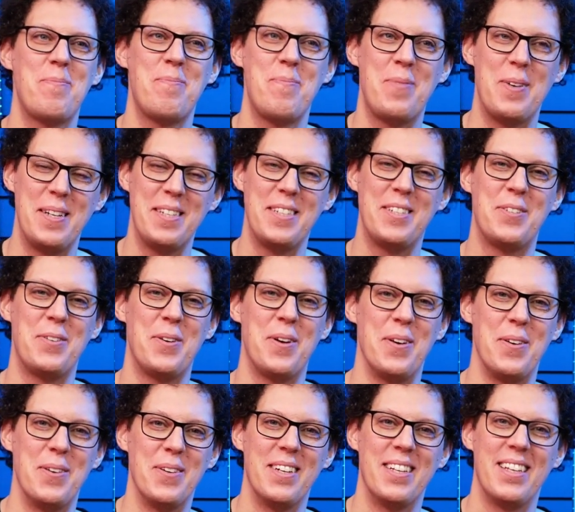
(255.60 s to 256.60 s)
But it's
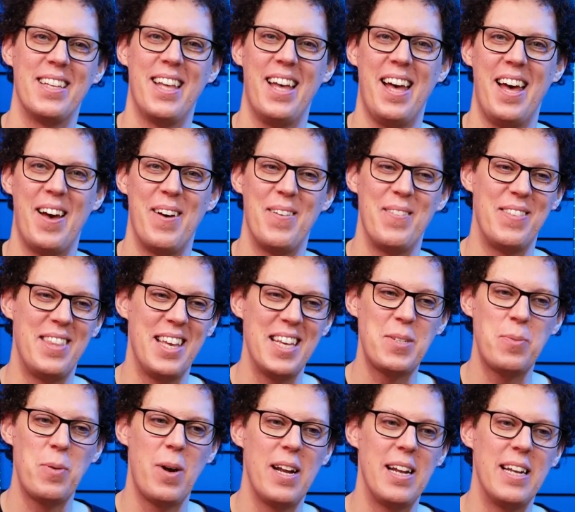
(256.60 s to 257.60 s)
true.
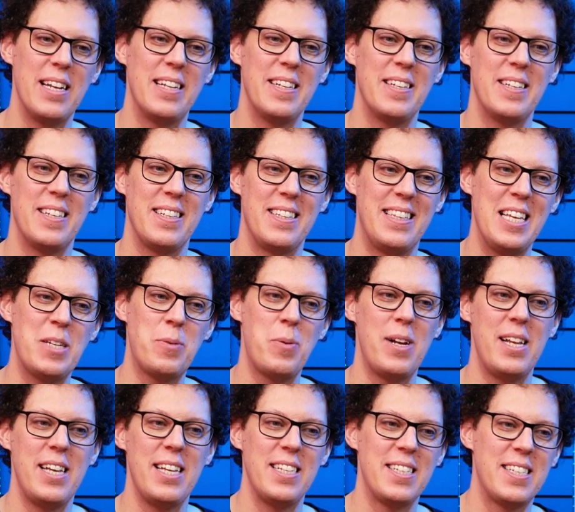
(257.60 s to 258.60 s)
This one
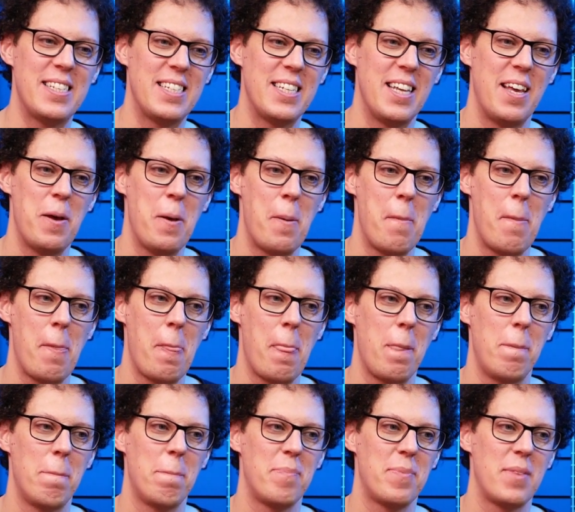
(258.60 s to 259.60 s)
is
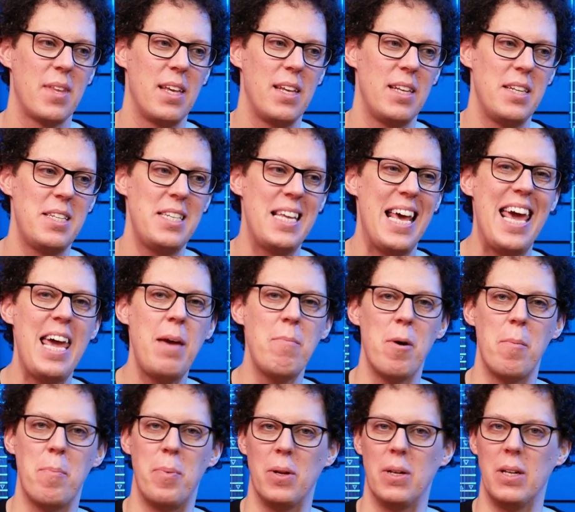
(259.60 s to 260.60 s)

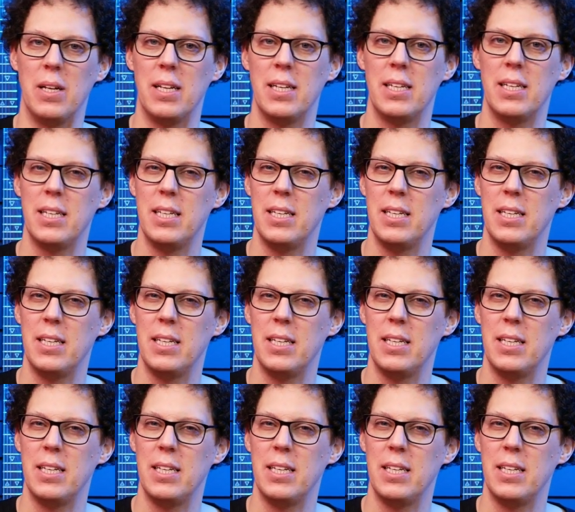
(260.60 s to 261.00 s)
tameable.